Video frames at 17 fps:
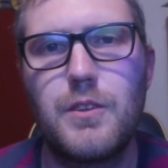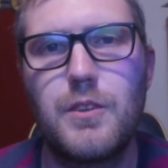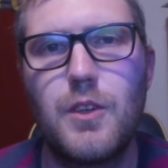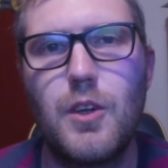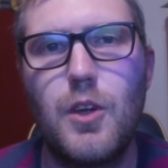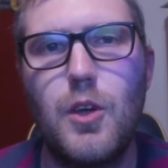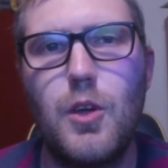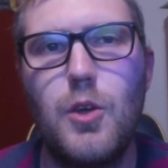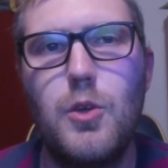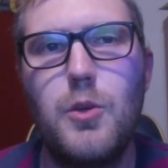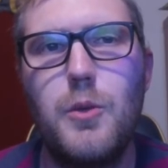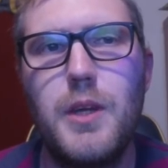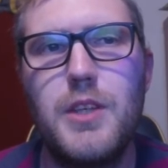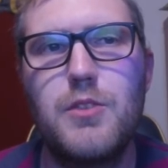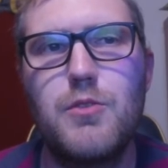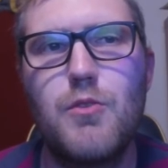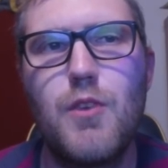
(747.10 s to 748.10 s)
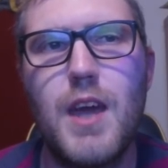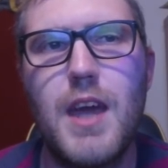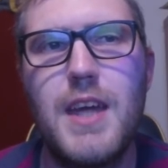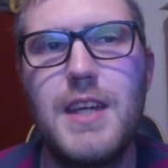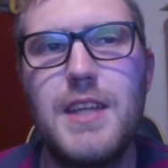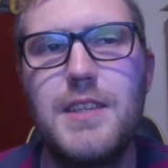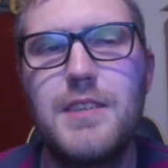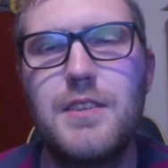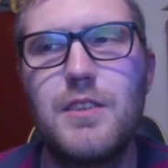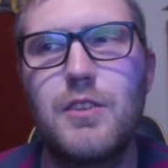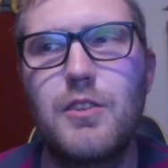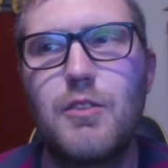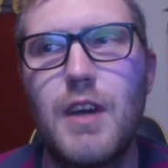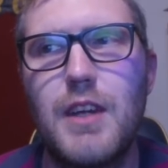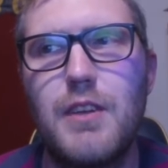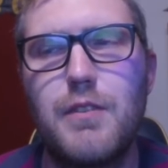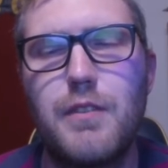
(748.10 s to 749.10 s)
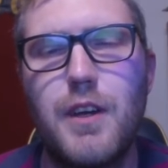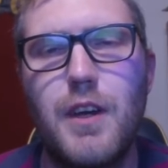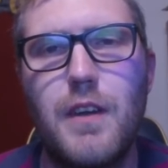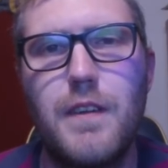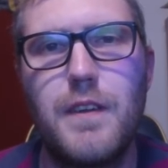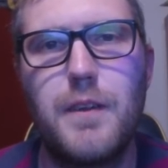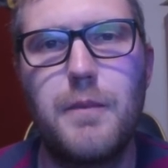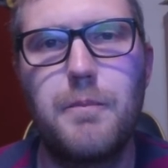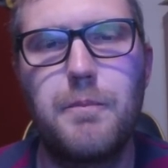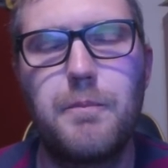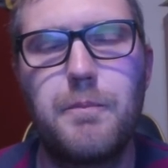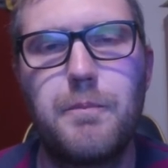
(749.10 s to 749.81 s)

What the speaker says: So who is Rey's grandfather?